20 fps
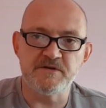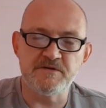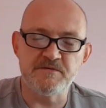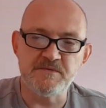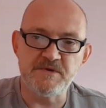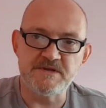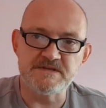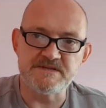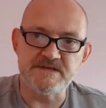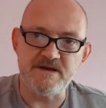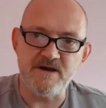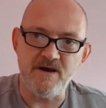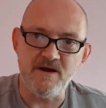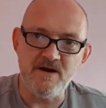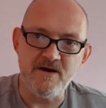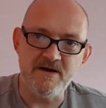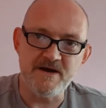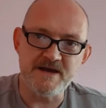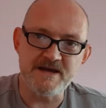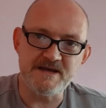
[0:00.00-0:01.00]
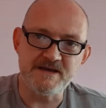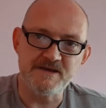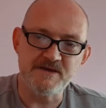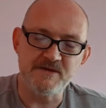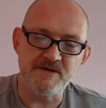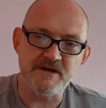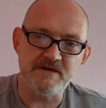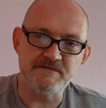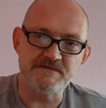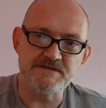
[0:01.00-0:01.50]
Community. Hi,
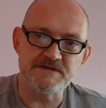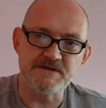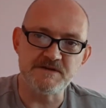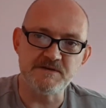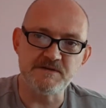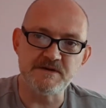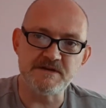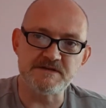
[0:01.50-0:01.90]
good afternoon.